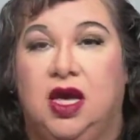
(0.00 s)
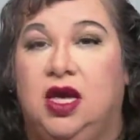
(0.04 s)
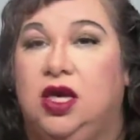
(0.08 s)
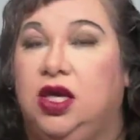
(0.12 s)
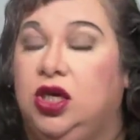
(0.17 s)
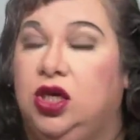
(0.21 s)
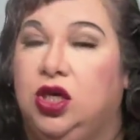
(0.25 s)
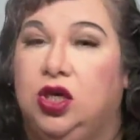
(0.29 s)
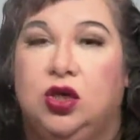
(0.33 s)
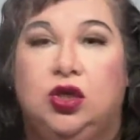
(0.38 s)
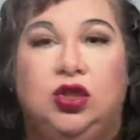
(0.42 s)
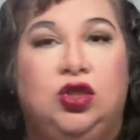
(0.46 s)

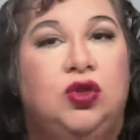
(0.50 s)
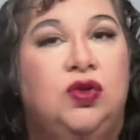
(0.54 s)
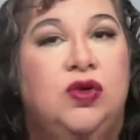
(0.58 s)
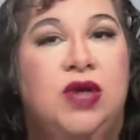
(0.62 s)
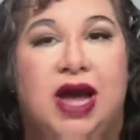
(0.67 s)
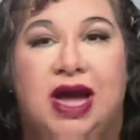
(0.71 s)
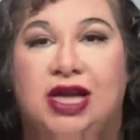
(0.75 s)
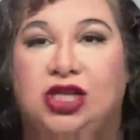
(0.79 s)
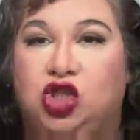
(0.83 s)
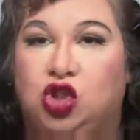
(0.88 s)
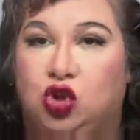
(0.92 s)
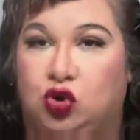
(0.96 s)
You do
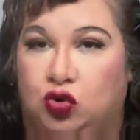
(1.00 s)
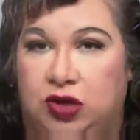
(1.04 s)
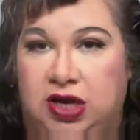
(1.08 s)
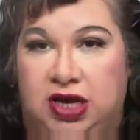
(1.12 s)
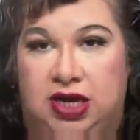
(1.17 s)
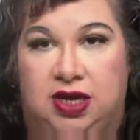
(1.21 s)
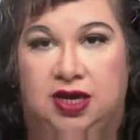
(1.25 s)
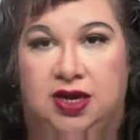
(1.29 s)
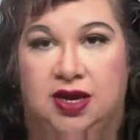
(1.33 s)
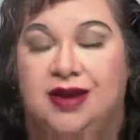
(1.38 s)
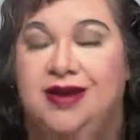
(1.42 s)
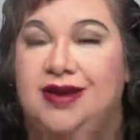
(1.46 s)
not
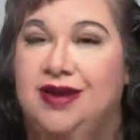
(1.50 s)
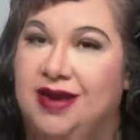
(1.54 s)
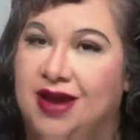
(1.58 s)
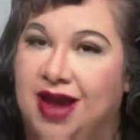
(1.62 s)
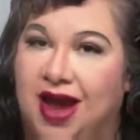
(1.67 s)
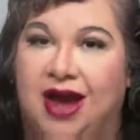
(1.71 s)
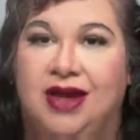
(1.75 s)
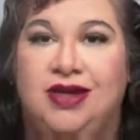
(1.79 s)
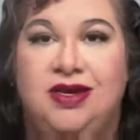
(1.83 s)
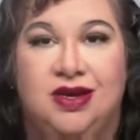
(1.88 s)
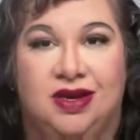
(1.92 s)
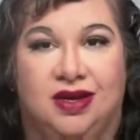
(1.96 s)
treat
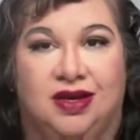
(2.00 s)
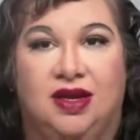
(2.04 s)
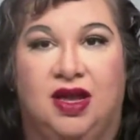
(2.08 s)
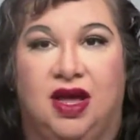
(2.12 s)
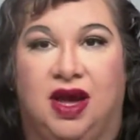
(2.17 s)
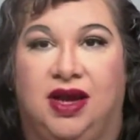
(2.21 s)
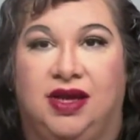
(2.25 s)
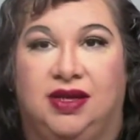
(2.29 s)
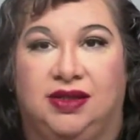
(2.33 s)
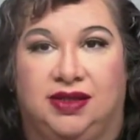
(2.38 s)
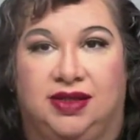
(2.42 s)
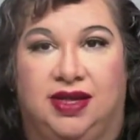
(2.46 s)
9-year
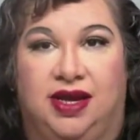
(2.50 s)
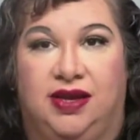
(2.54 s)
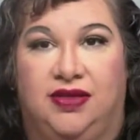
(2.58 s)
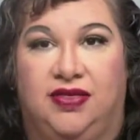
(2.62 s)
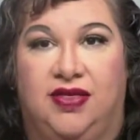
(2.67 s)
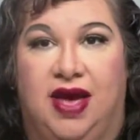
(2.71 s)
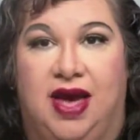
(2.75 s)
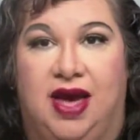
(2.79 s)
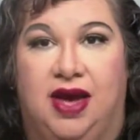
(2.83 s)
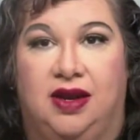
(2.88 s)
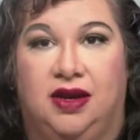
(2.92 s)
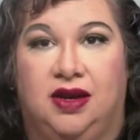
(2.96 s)
clients like
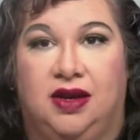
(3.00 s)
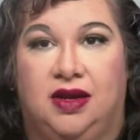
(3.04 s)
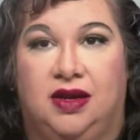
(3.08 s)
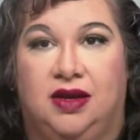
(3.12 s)
that.